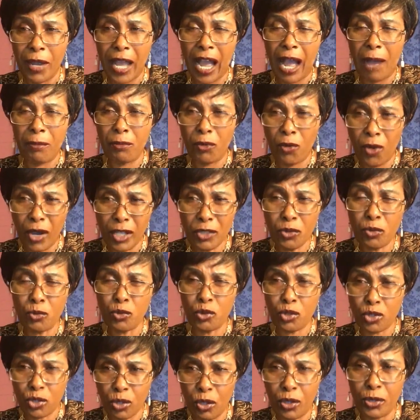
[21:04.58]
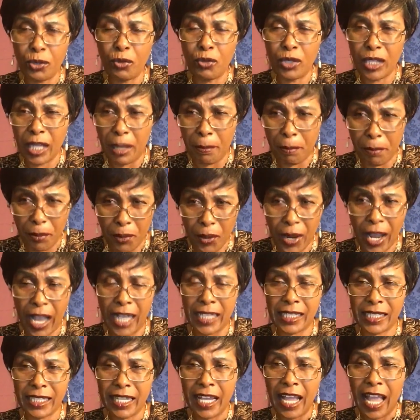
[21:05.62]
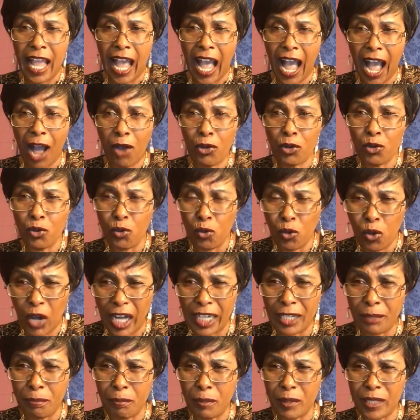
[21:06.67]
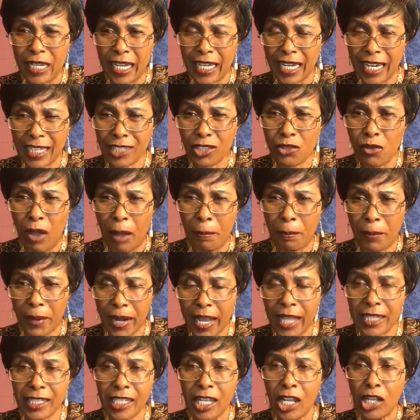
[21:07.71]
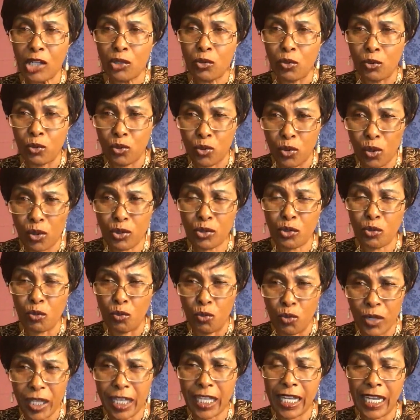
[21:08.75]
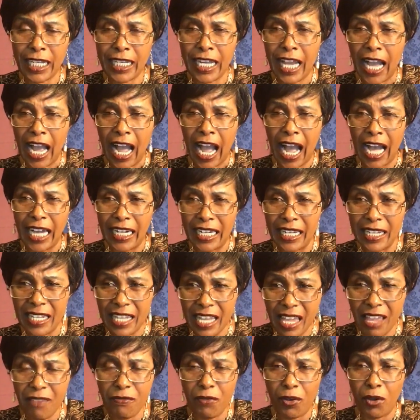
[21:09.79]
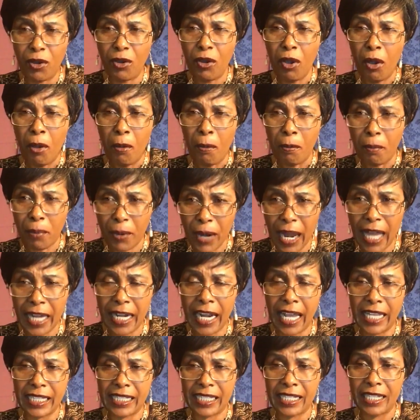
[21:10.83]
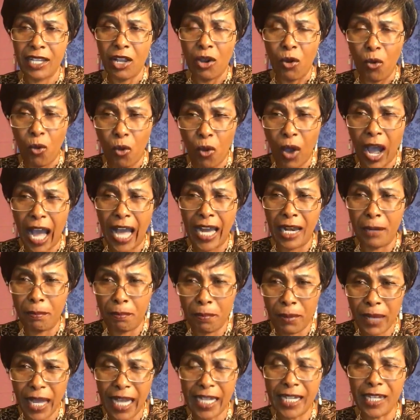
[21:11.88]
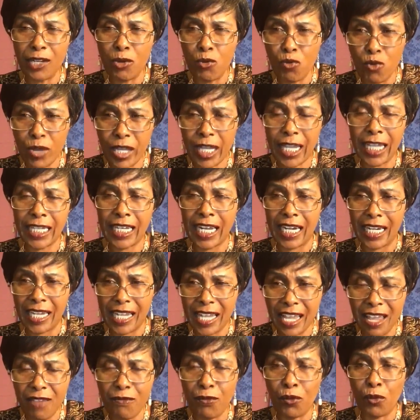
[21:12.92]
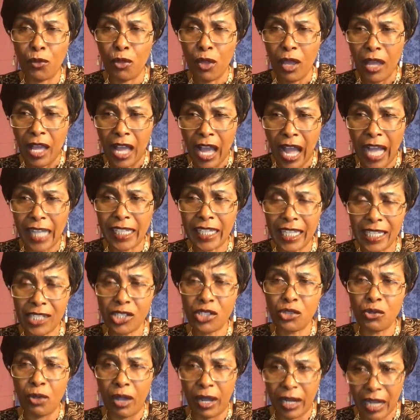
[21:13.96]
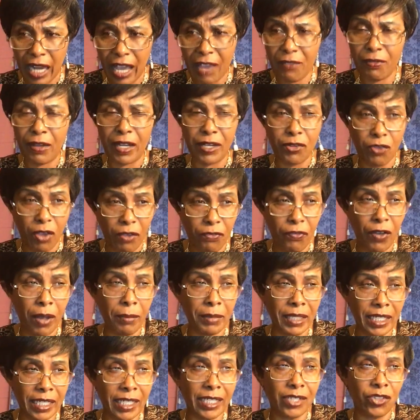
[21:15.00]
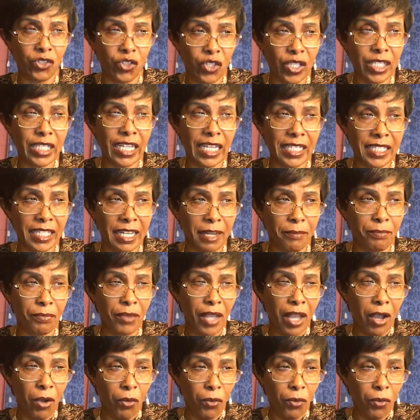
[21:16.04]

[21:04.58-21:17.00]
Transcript: I'm going to show you the prayers, how you can direct your prayers to those wicked and evil planners who are planning wicked and evil against your life and your family in Jesus' name.